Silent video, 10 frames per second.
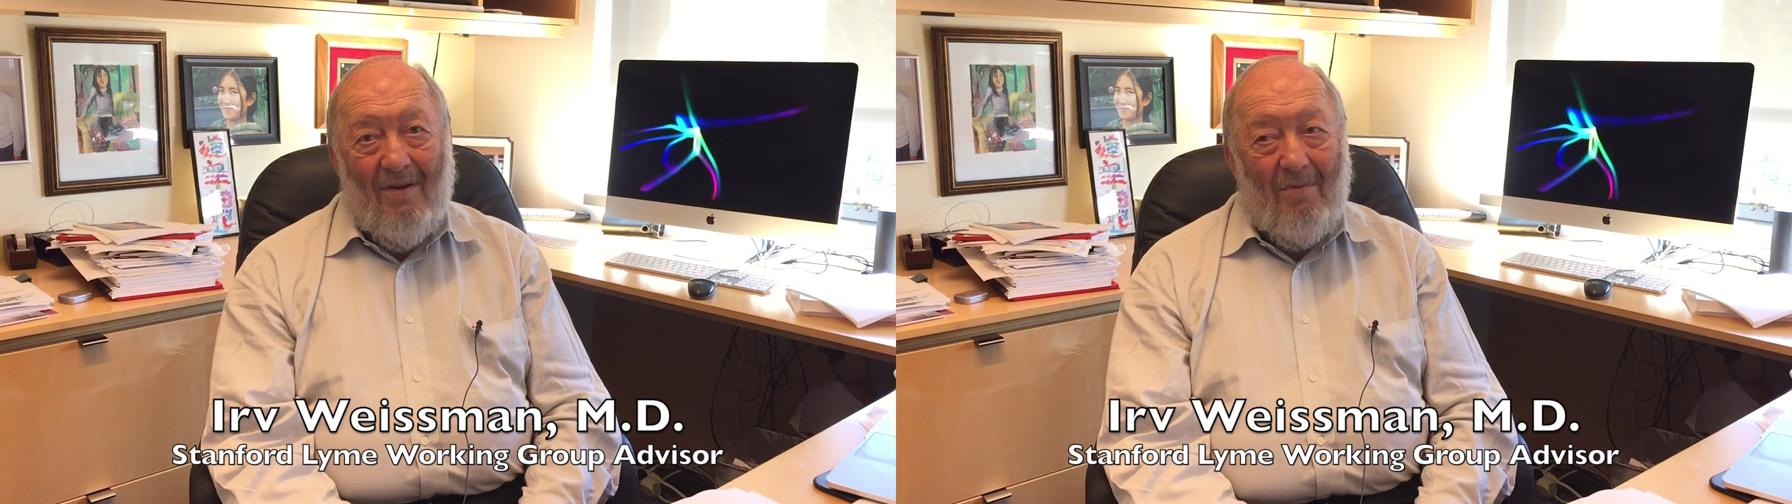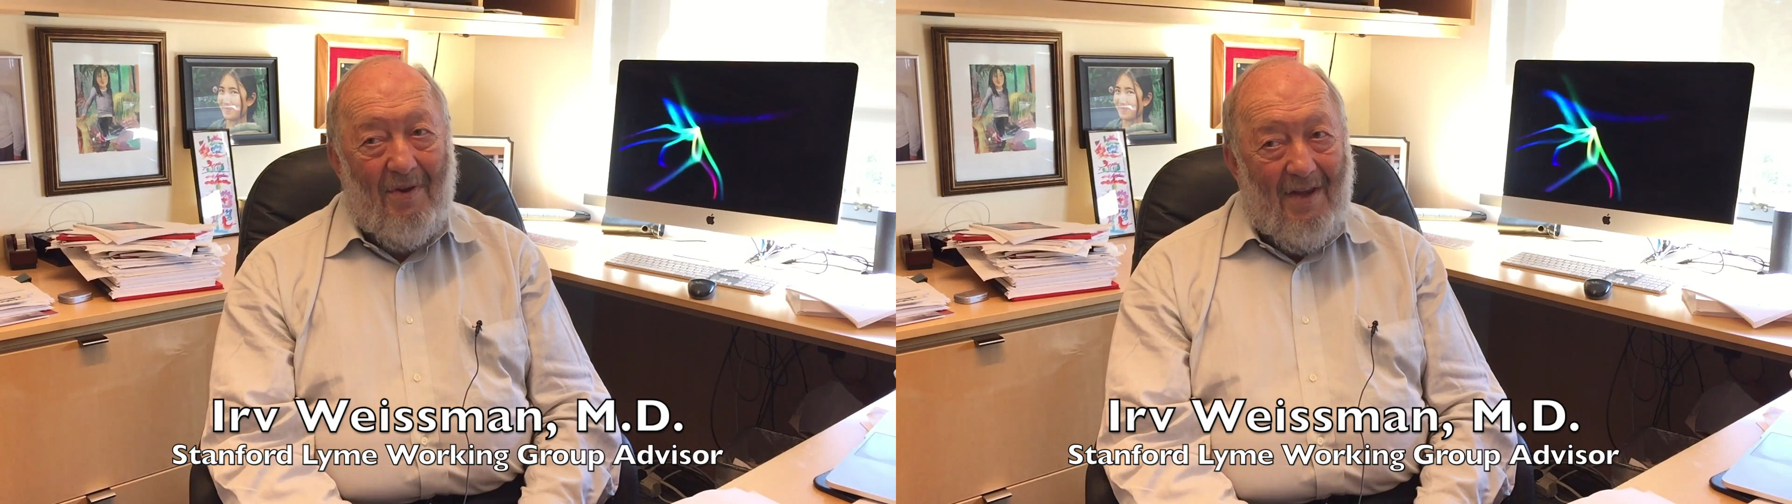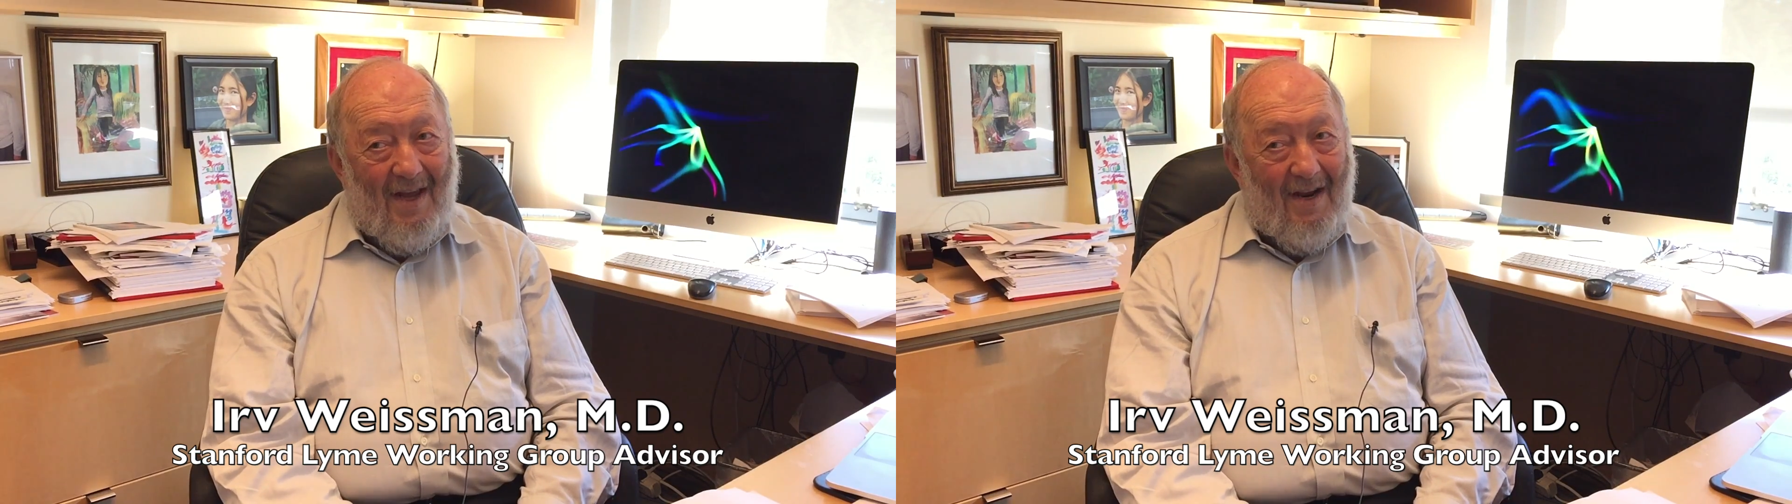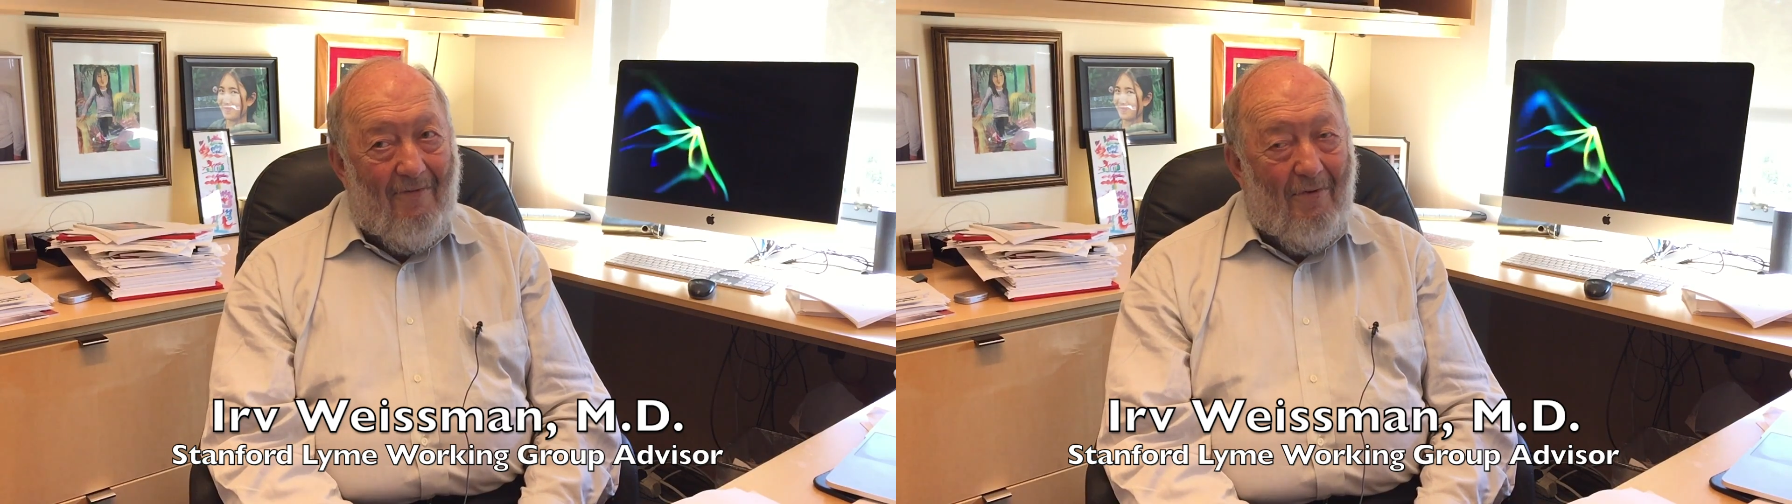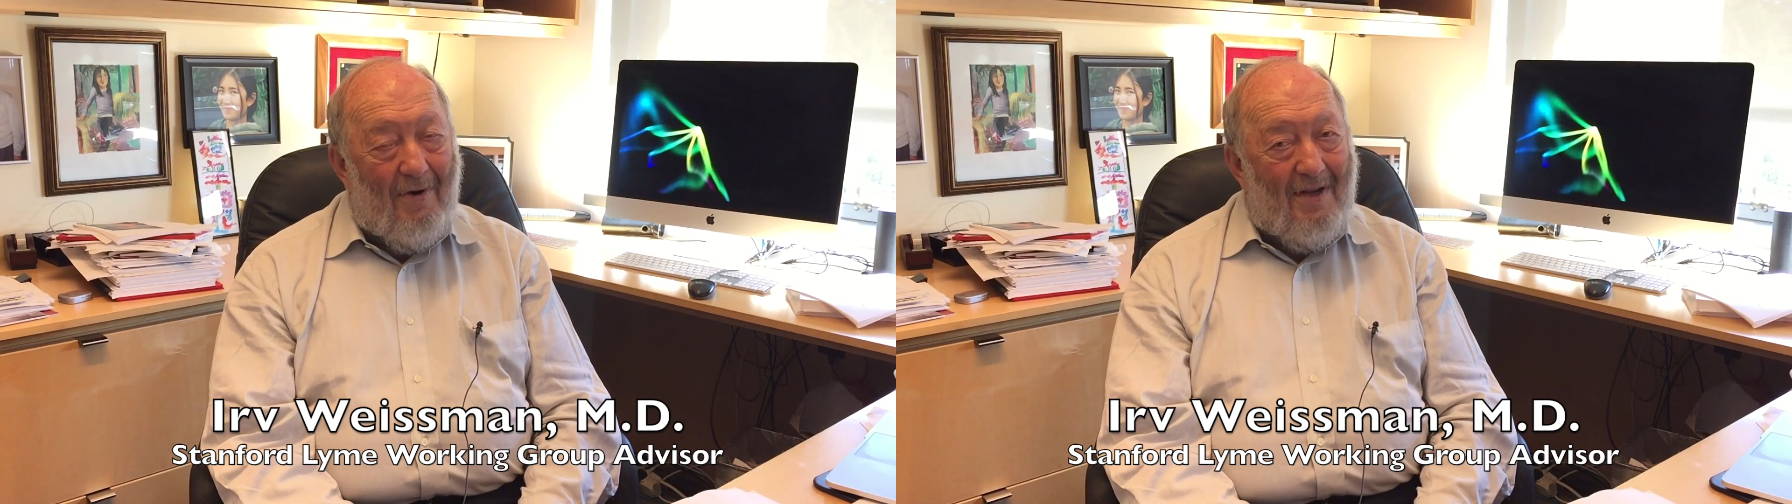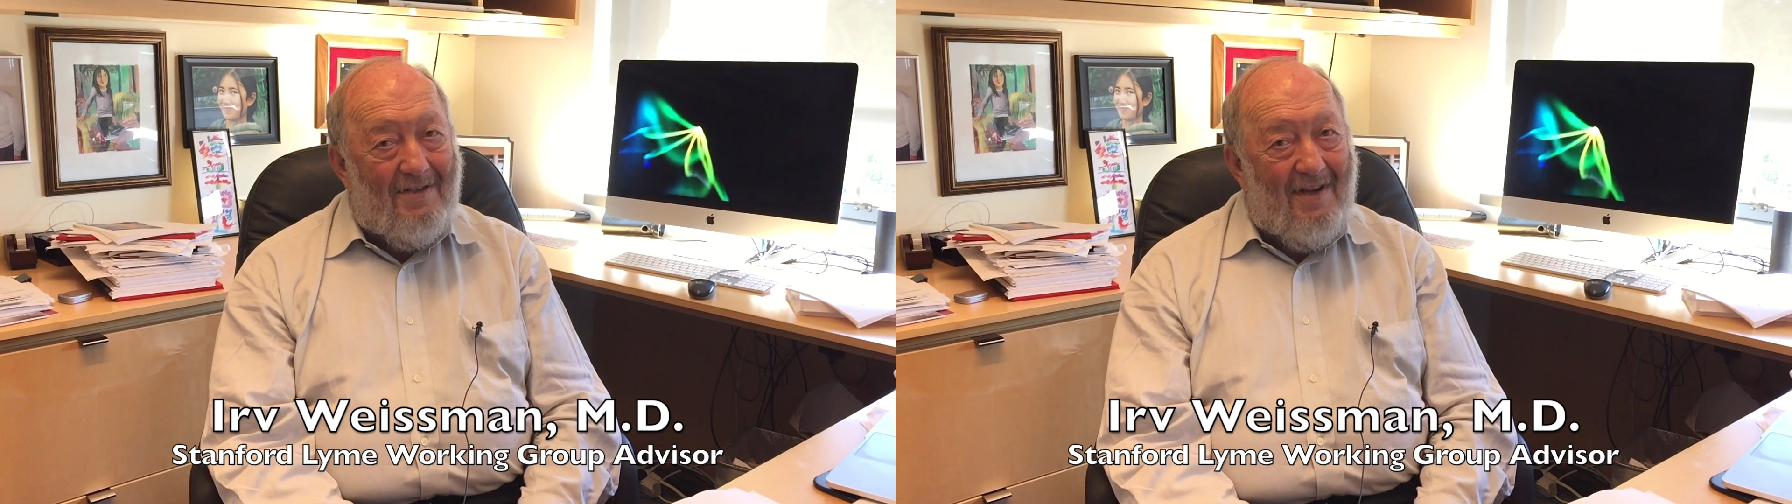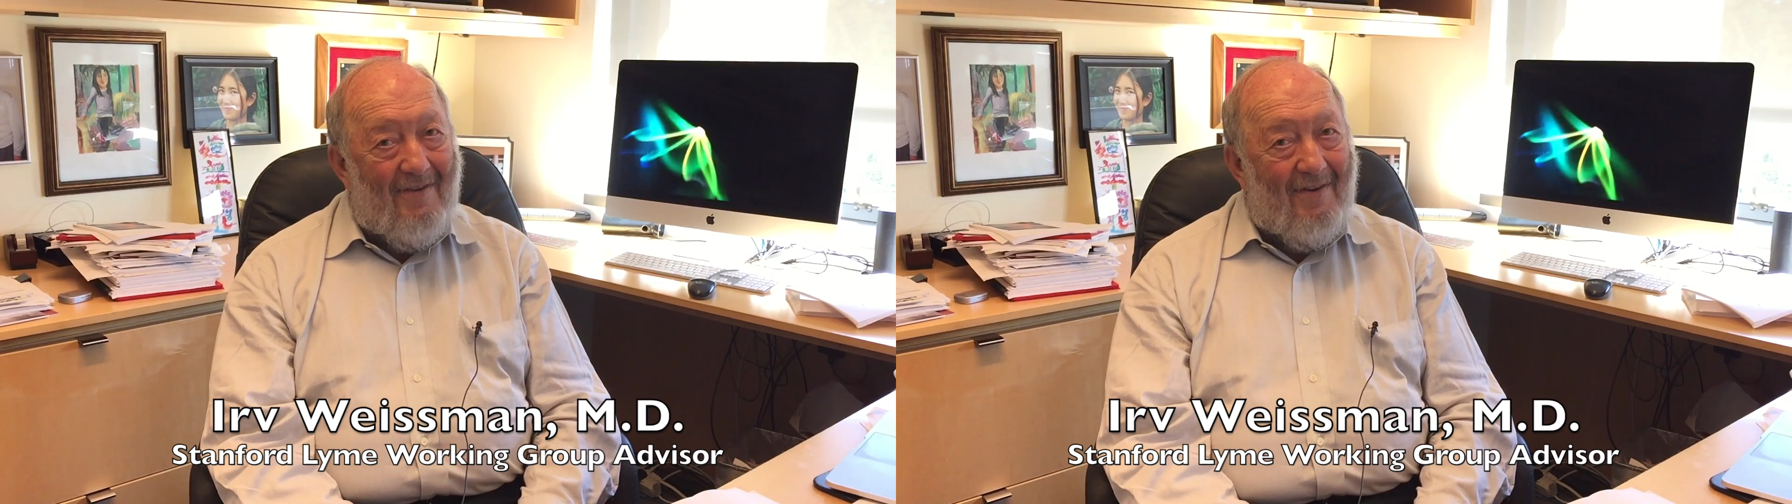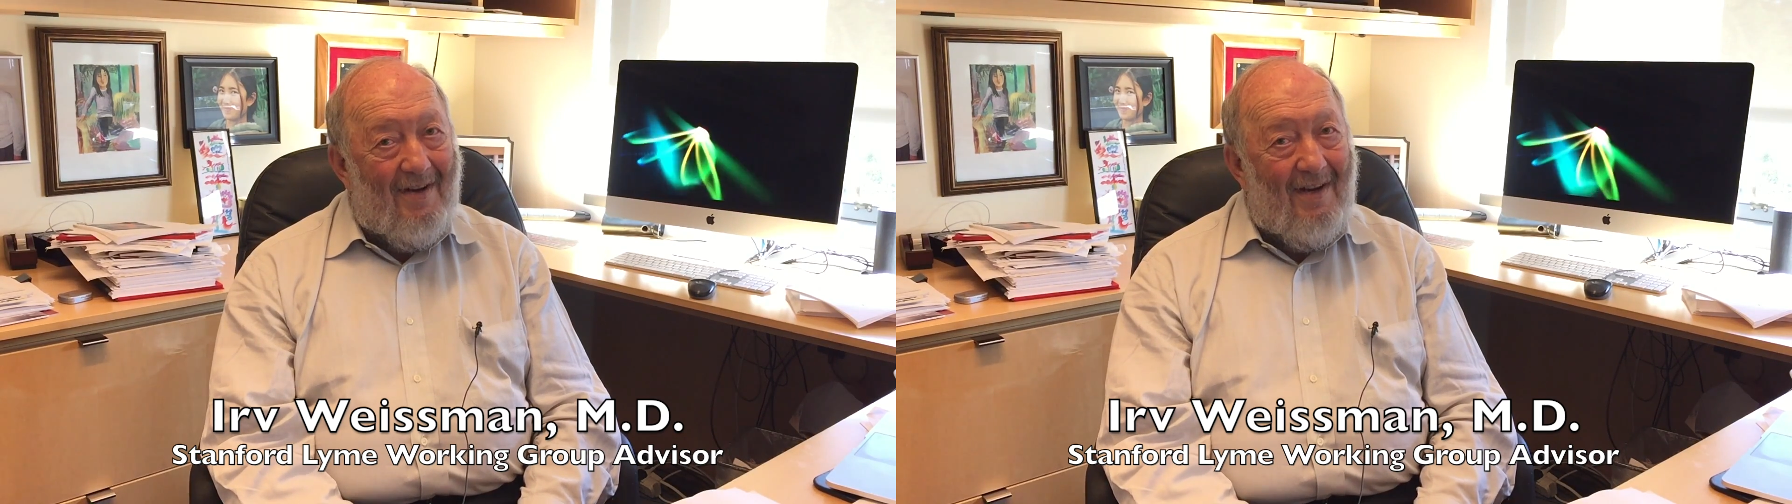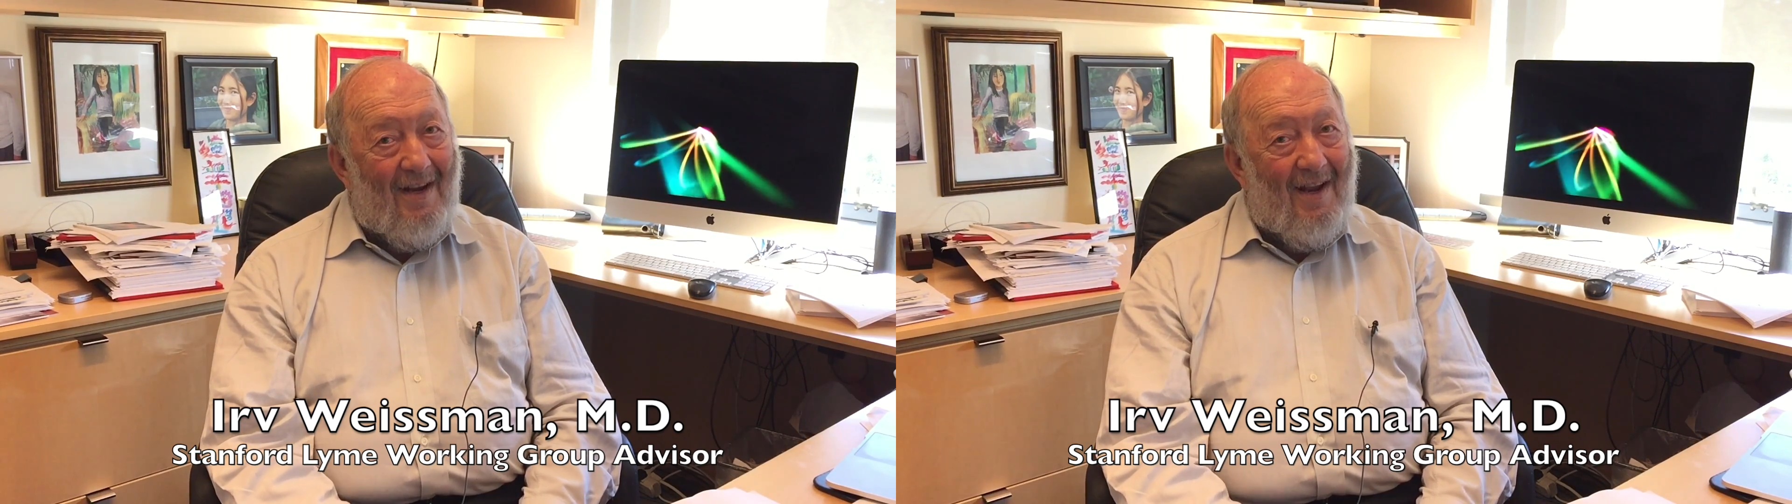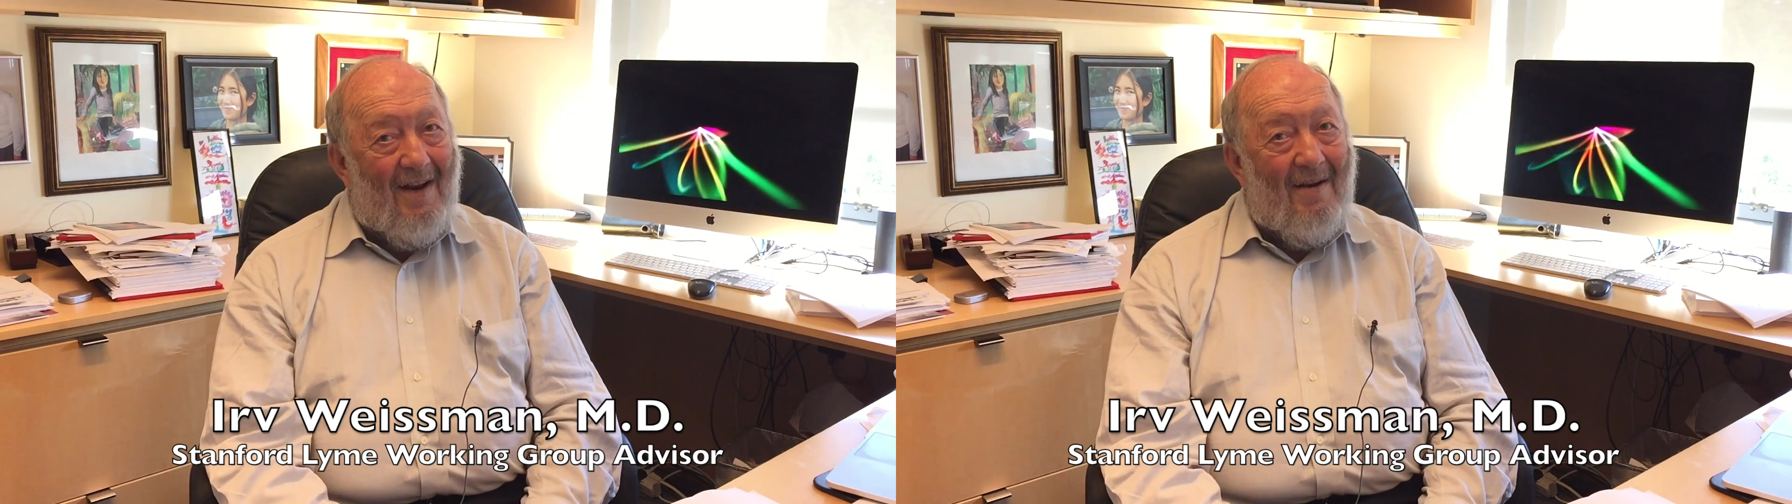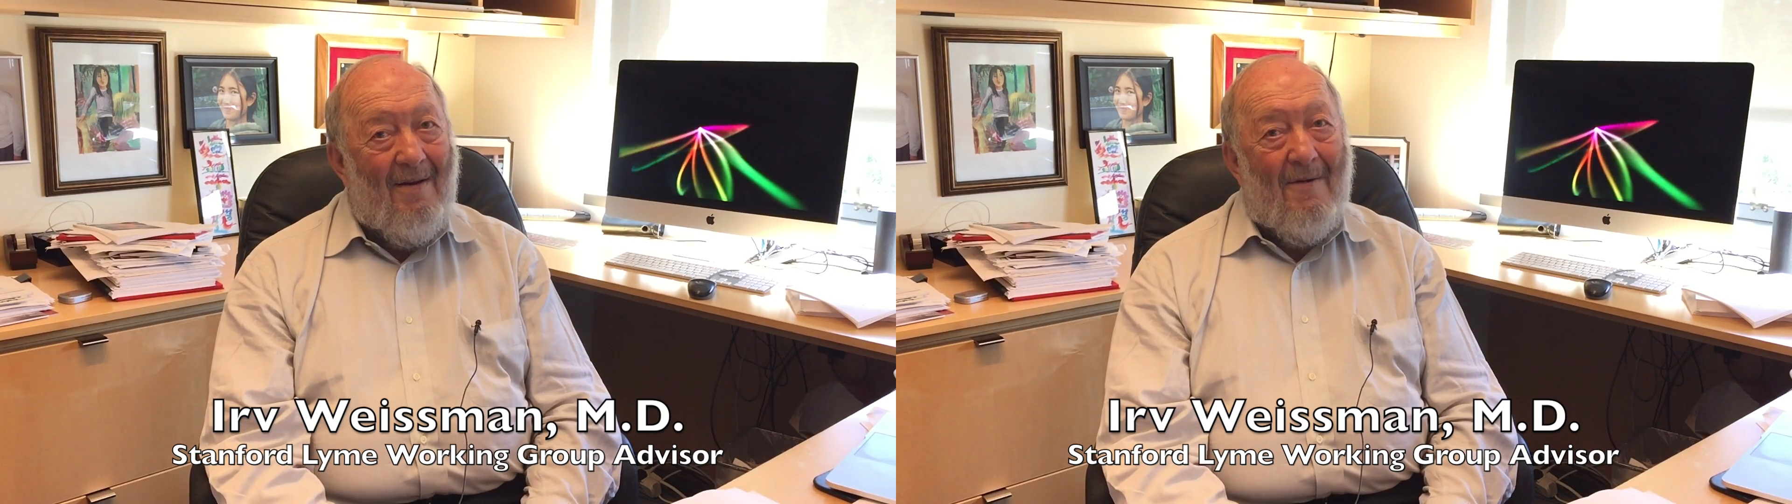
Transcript: with anti-47 in